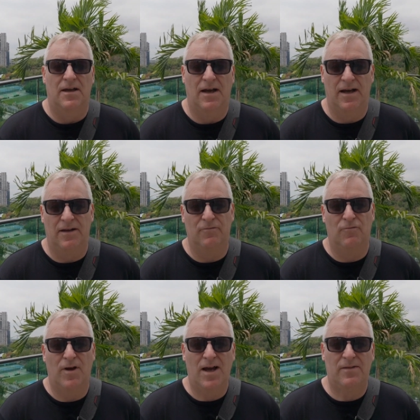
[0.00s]
I
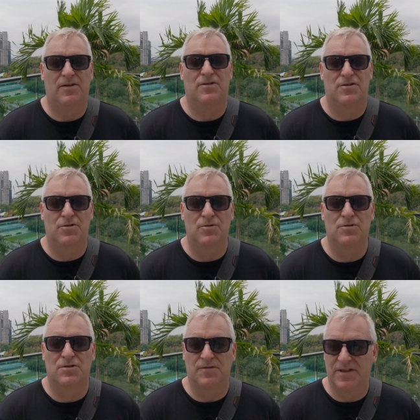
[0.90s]
rather
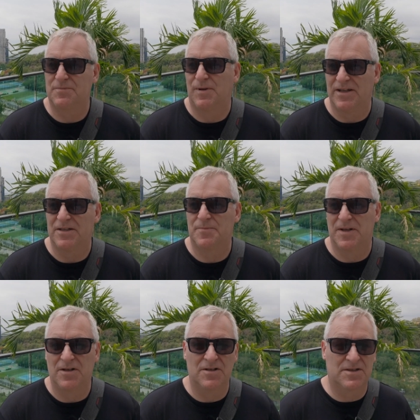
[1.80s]
choose this place
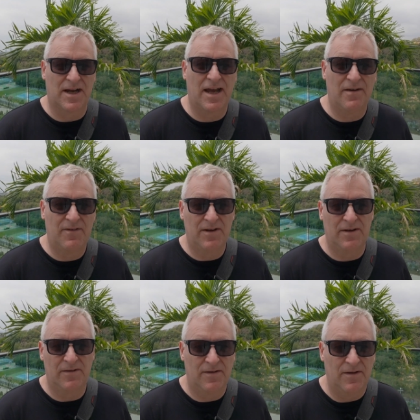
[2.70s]
because I have
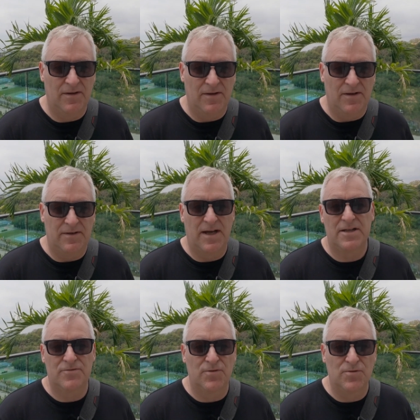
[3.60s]
a
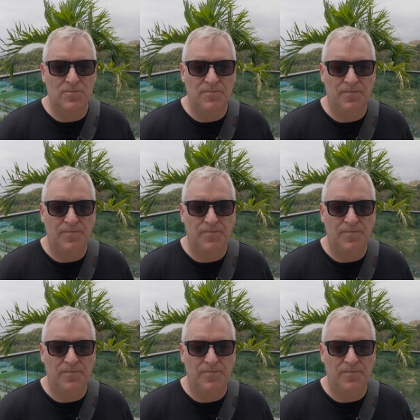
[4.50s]
nice room